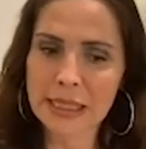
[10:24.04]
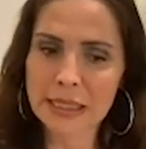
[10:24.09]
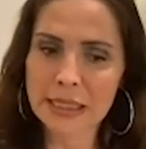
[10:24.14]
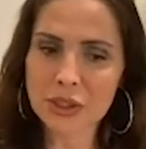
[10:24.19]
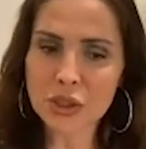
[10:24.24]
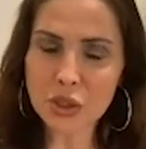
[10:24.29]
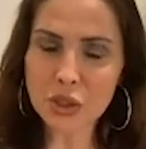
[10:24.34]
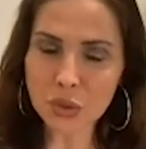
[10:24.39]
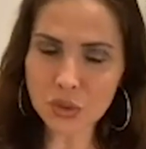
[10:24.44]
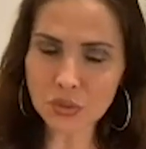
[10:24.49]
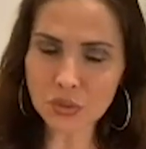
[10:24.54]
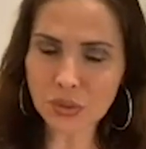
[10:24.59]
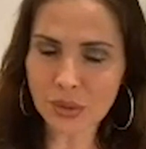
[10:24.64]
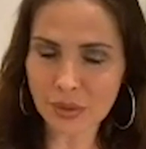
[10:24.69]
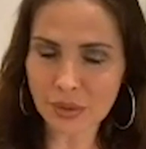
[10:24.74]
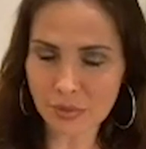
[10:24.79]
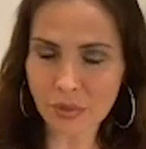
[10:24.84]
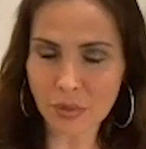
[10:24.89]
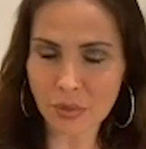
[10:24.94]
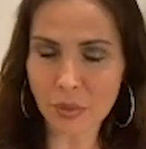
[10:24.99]
do
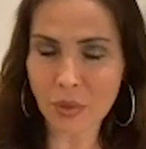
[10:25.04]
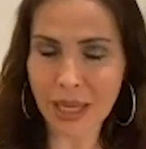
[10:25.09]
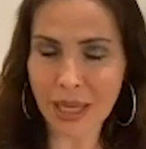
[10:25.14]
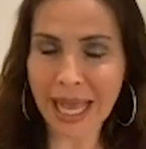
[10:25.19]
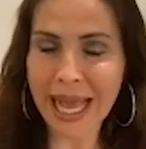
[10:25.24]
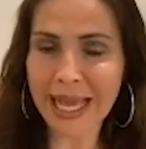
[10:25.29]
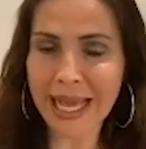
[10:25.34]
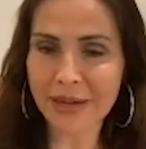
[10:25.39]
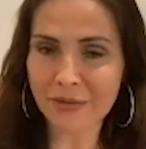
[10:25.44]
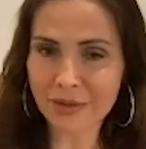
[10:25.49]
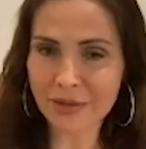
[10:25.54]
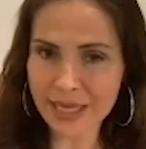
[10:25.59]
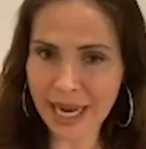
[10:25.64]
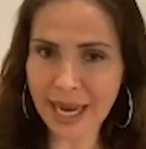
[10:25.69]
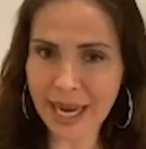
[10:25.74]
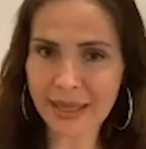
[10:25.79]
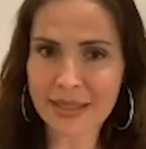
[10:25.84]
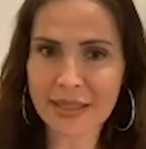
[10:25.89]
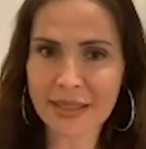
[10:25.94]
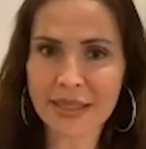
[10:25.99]
or can
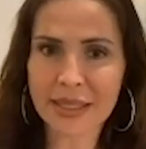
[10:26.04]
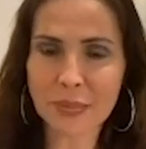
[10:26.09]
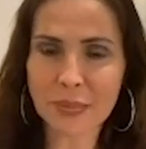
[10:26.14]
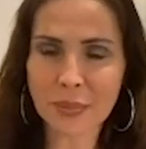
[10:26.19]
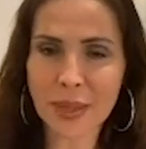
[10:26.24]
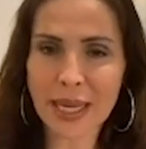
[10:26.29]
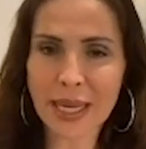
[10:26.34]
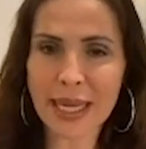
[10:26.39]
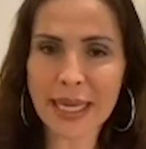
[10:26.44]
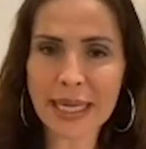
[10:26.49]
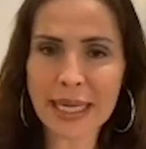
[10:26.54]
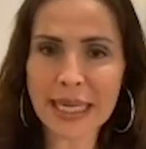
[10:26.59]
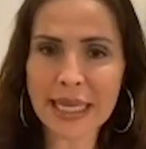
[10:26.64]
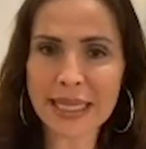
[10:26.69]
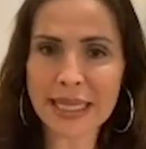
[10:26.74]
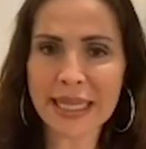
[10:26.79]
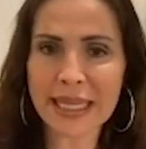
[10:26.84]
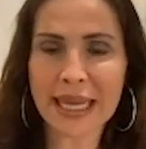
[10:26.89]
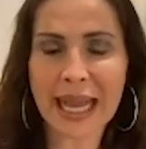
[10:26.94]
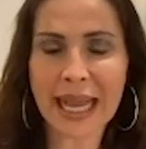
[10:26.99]
react the way
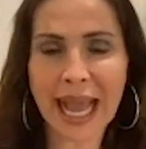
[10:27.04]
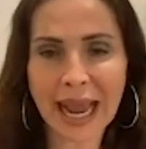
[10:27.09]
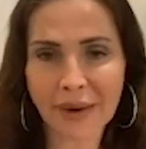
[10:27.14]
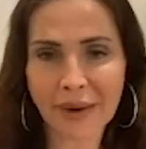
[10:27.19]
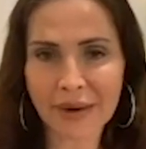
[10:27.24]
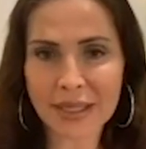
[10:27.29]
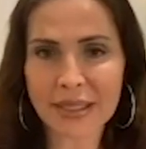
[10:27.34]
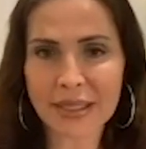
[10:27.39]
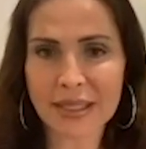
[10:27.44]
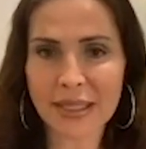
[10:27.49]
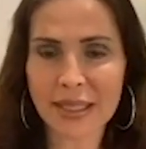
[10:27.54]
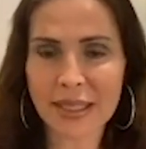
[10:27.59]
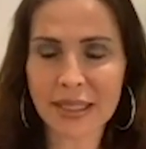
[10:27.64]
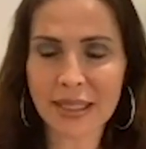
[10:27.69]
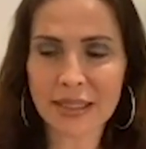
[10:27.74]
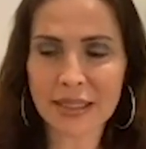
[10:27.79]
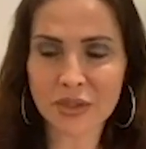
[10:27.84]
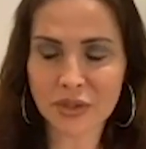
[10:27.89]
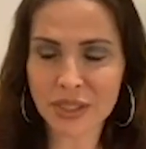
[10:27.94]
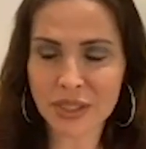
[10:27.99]
the
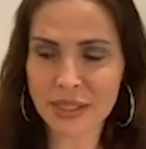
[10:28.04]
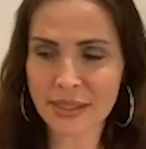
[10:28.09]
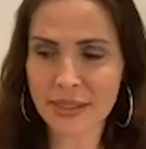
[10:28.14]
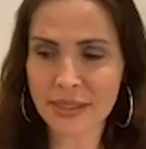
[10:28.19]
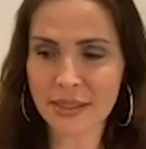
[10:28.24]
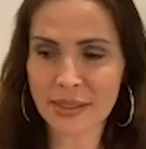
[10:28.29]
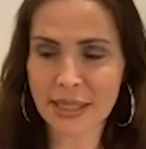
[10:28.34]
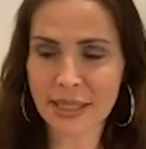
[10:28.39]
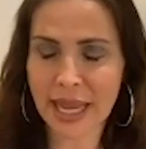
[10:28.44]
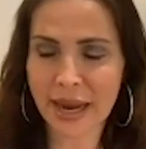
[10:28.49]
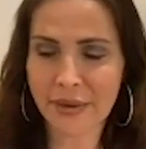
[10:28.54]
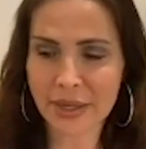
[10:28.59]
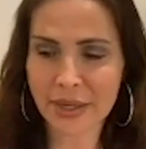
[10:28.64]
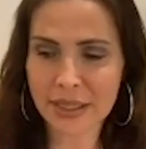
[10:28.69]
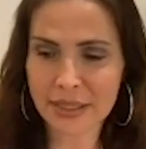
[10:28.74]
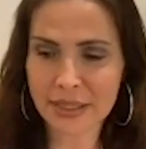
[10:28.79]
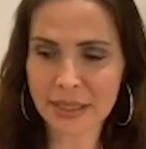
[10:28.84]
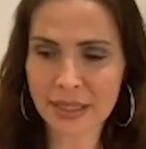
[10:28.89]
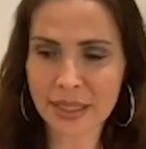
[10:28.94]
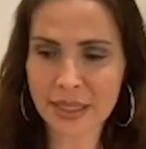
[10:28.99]
character, Tristan's
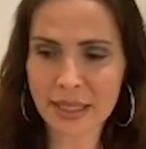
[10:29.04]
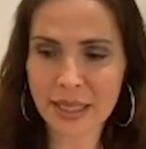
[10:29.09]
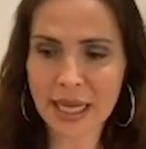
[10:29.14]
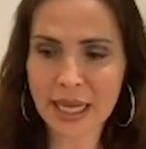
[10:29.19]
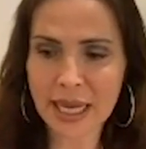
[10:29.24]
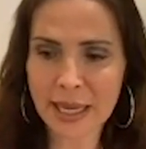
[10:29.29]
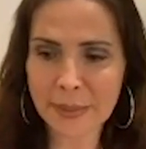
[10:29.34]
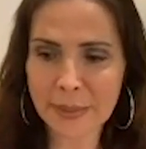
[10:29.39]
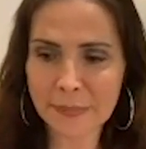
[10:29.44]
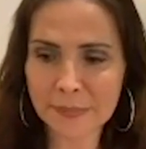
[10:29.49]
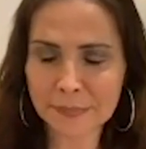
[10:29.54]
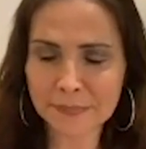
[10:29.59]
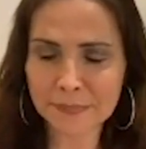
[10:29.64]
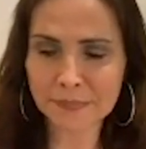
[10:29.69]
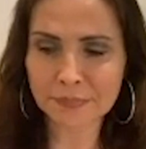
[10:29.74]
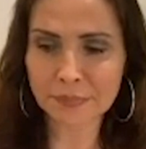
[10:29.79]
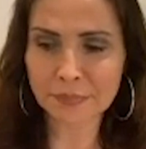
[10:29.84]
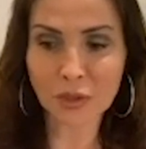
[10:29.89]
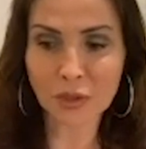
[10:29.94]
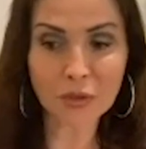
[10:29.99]
character,
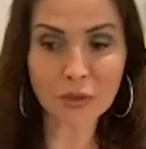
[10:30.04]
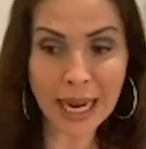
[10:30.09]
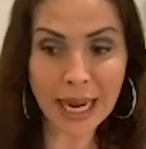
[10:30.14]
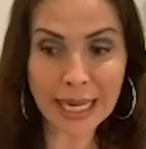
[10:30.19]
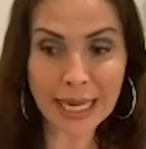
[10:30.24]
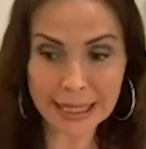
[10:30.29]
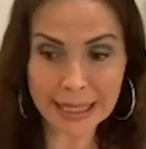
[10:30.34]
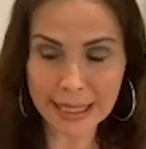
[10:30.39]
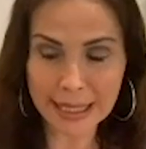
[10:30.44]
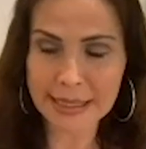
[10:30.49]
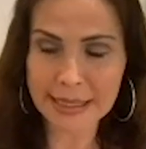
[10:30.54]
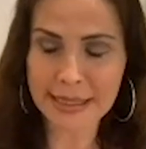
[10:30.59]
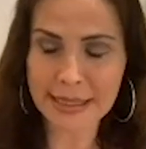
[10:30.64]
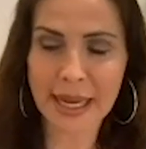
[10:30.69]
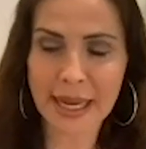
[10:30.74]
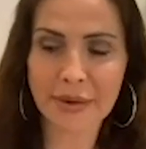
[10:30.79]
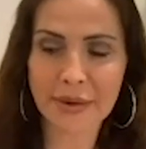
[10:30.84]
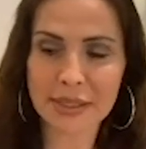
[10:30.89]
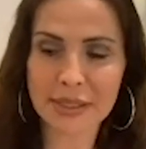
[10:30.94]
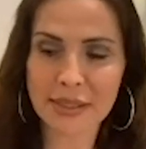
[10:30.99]
Greg, his
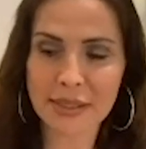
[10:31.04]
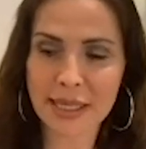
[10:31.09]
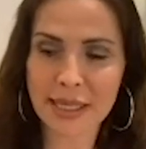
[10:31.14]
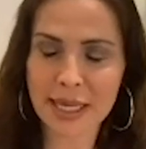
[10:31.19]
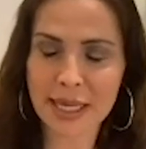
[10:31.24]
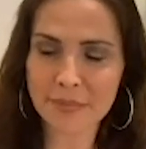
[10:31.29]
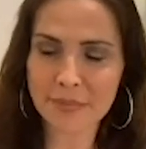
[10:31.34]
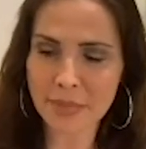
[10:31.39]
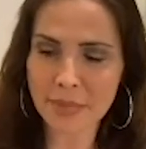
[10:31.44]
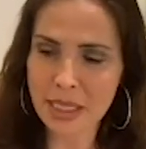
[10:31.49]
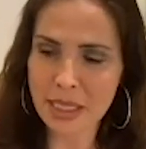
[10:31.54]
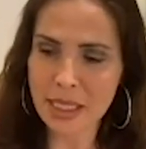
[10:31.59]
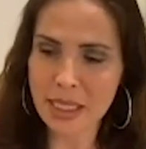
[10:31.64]
character's name,